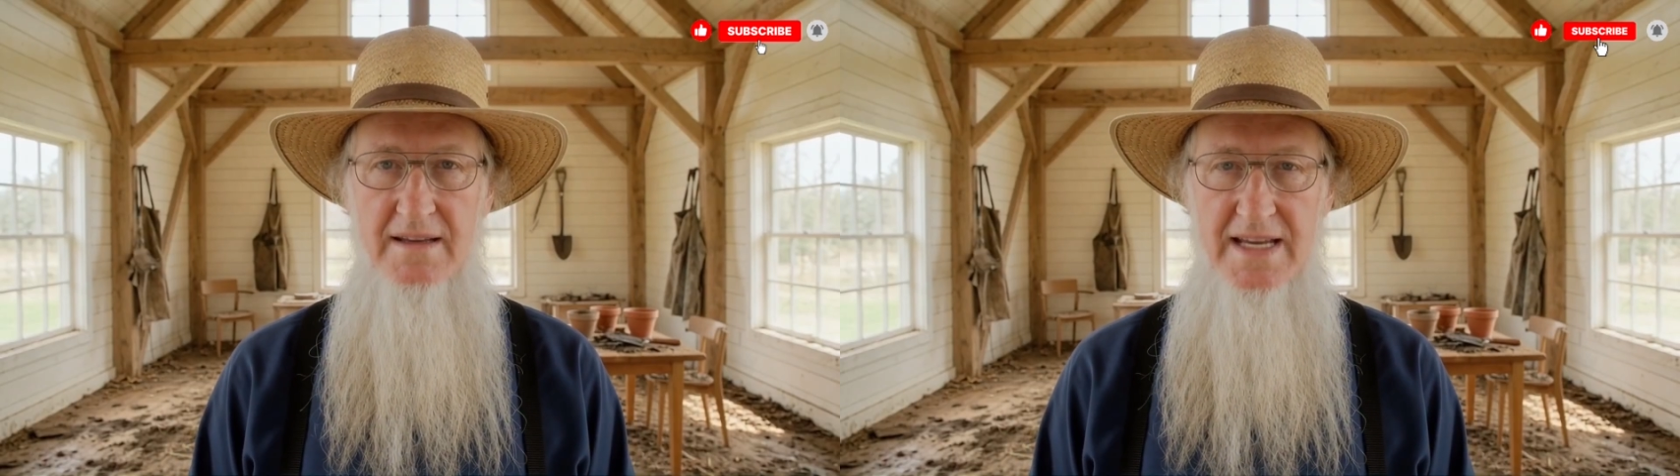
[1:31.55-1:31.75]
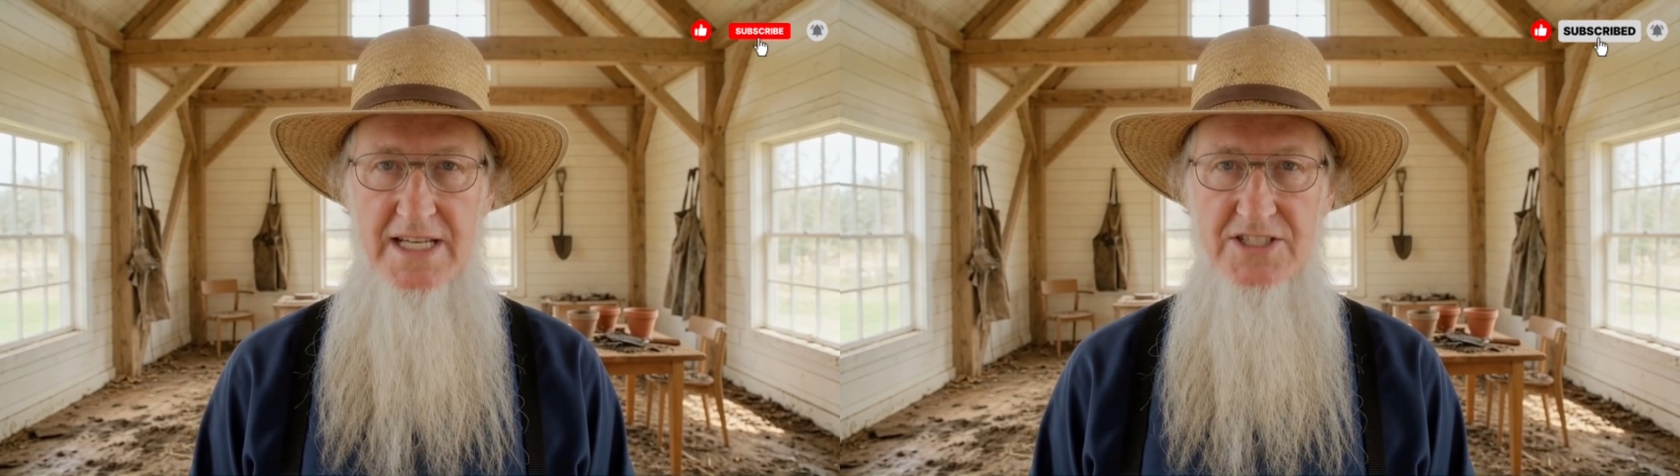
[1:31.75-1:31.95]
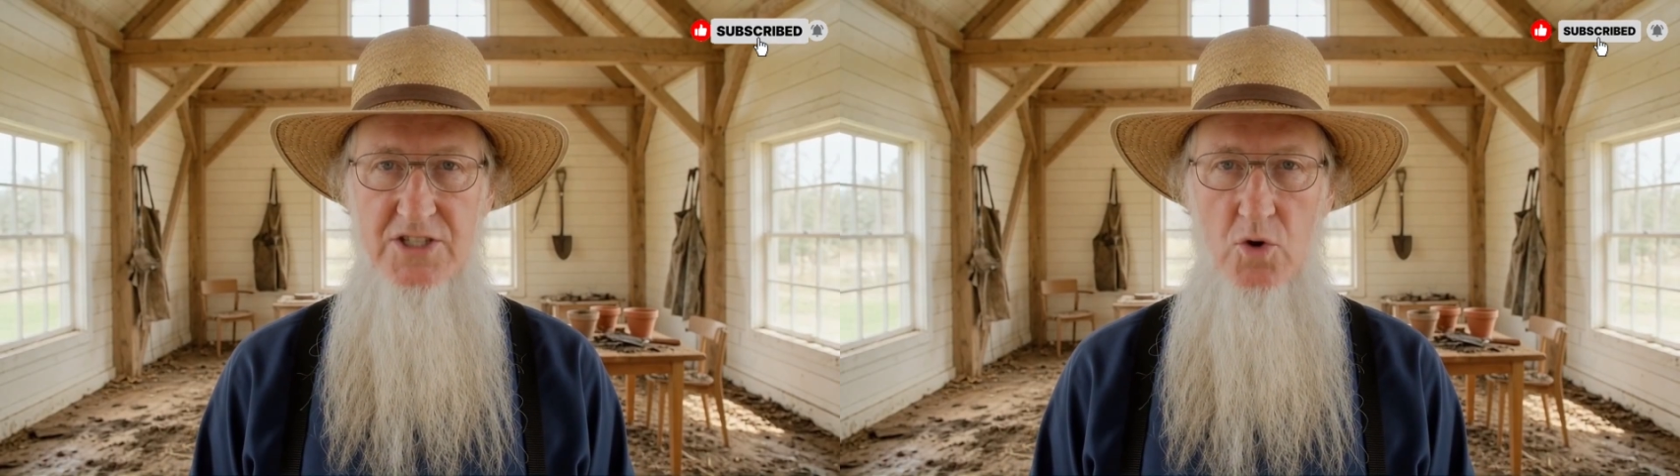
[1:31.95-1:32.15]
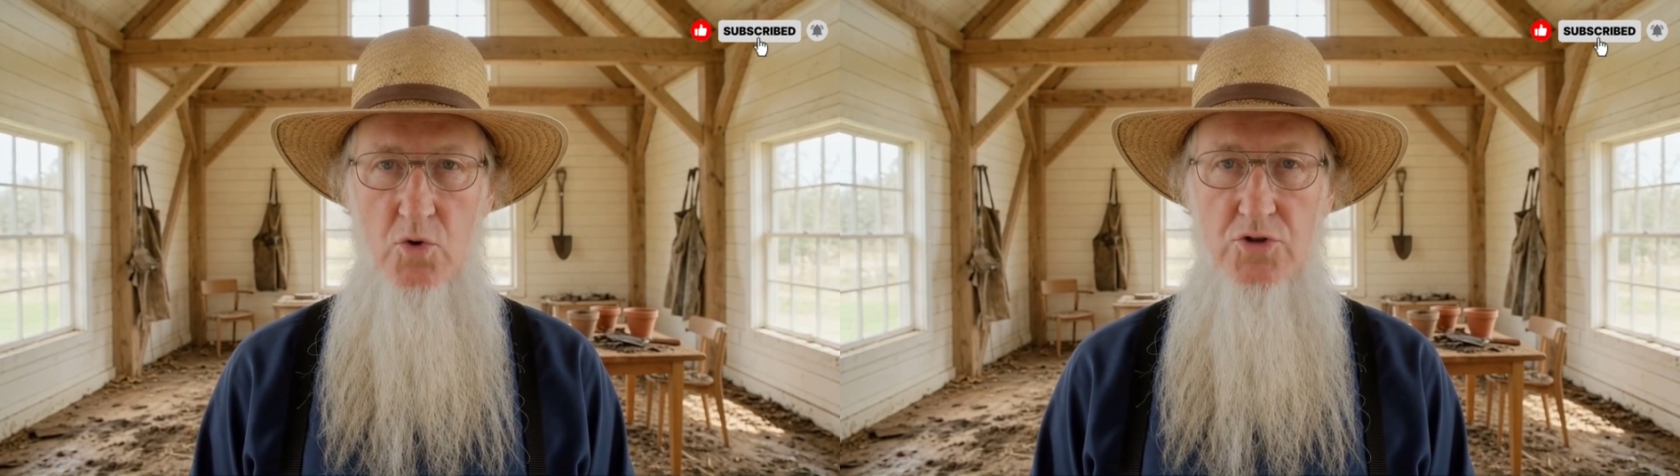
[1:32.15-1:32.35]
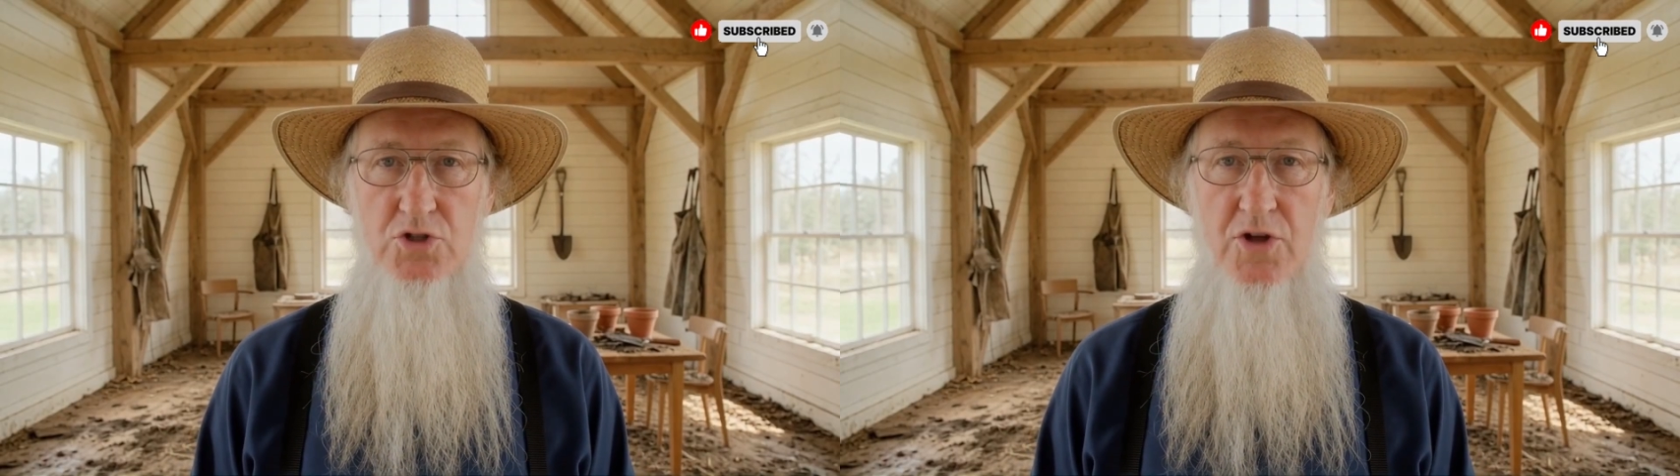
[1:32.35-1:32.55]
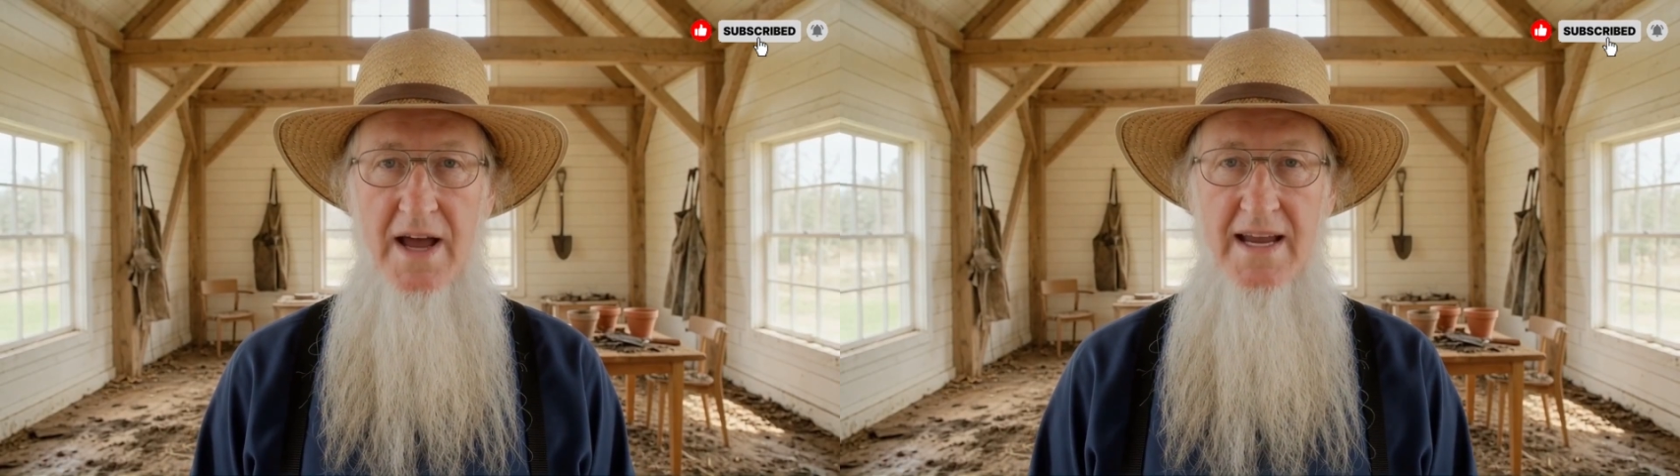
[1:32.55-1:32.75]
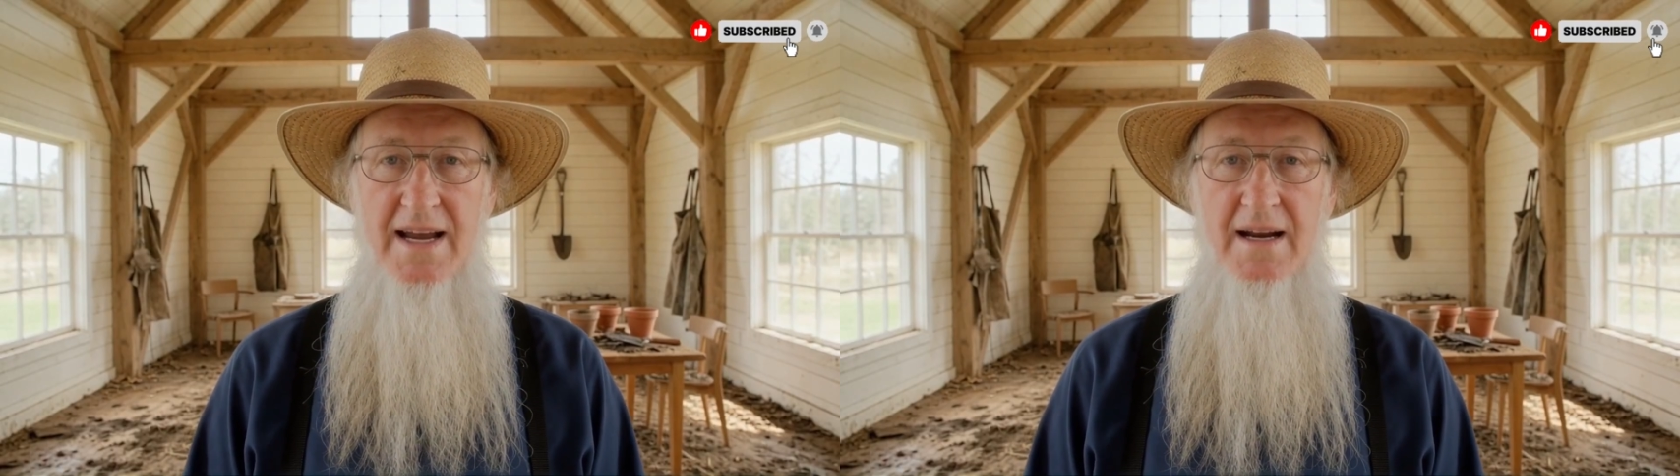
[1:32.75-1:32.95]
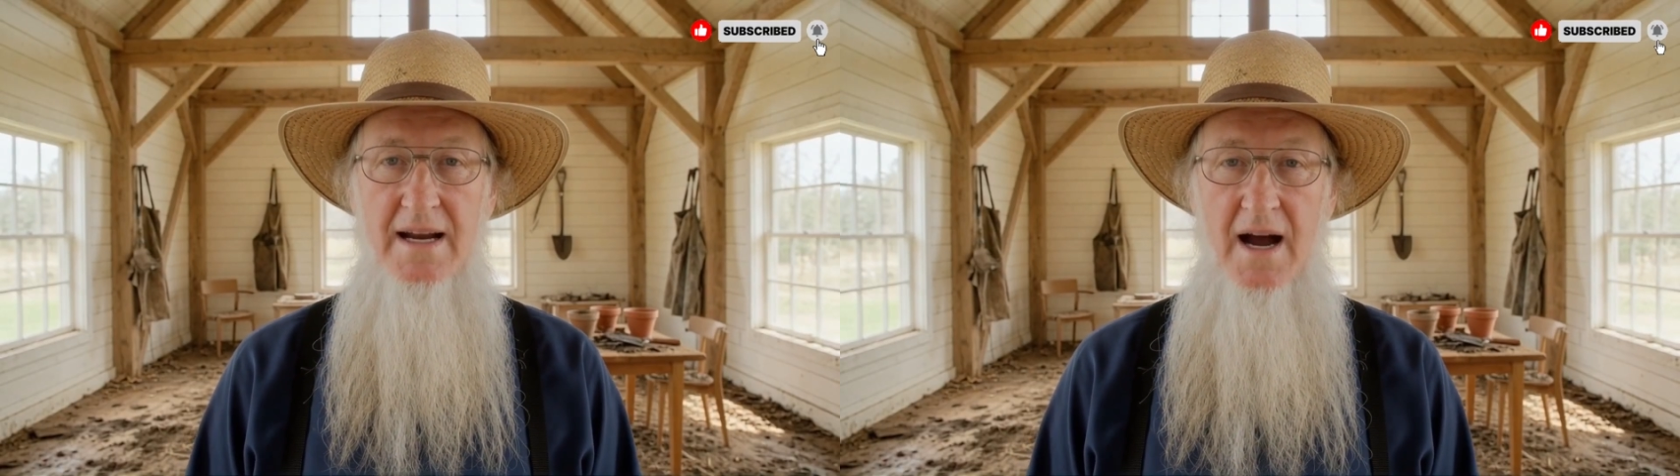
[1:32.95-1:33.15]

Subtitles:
It is an old trick,